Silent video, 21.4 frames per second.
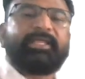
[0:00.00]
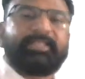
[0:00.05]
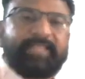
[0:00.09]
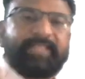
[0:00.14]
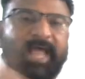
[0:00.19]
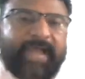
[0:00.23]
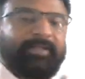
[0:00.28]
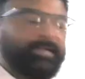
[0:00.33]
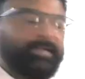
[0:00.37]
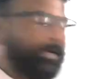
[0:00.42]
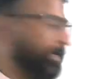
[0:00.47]
In
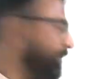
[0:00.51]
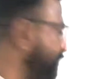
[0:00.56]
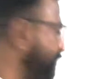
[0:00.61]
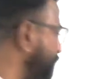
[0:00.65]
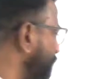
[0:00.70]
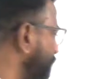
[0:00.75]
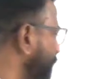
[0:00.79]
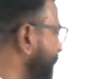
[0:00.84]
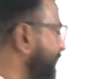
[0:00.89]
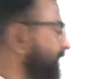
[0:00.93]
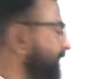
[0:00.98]
that
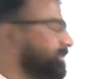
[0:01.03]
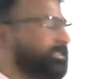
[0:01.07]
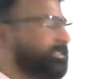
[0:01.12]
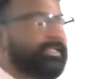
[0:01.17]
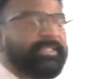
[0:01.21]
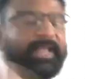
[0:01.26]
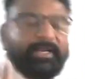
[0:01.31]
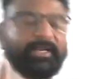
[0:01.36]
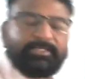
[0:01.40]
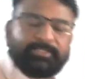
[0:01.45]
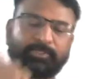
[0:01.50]
condition, we can say
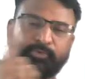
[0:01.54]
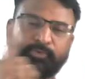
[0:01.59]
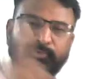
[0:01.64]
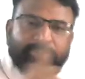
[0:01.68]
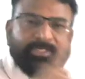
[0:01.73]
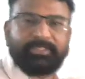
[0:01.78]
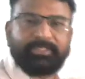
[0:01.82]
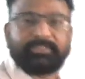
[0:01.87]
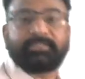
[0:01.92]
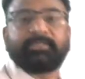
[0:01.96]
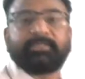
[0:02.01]
that
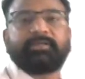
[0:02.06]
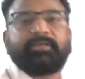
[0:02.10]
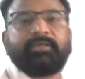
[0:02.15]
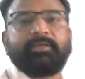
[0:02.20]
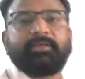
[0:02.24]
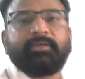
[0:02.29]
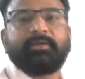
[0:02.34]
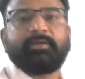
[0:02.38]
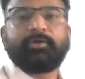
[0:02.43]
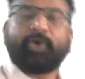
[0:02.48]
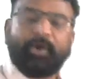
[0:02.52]
solution is
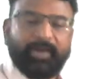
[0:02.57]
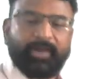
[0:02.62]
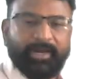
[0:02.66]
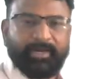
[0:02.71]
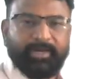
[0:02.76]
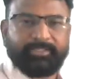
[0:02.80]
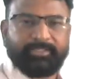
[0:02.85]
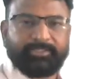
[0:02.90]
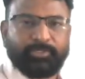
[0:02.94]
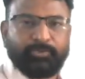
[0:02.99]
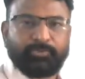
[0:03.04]

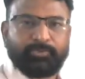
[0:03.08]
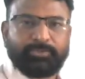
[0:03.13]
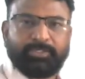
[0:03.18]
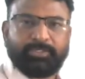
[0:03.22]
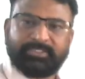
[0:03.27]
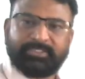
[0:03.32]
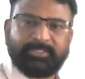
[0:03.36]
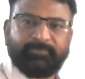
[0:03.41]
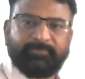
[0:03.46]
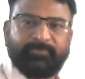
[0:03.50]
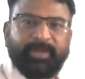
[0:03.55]
non-ideal solution.
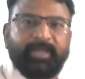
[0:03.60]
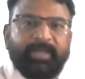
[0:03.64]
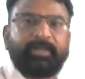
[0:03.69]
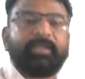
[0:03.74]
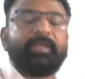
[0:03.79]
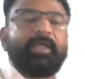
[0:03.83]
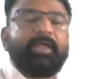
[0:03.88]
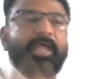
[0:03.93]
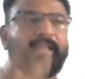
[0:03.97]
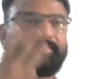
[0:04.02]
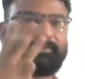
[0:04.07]
Is it
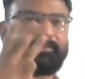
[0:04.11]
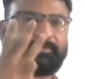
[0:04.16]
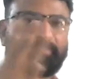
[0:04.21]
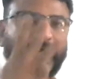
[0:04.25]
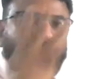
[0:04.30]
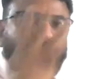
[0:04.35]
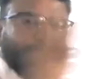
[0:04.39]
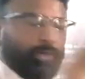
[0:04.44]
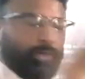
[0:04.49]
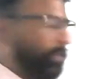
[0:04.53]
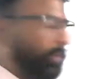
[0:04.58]
fine? And the
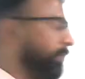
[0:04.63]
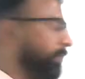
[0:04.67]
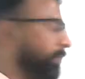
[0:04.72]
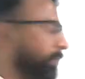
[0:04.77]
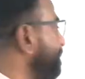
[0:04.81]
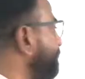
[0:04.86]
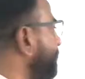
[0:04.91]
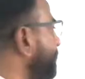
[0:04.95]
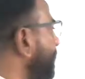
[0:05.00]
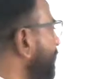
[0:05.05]
third rule,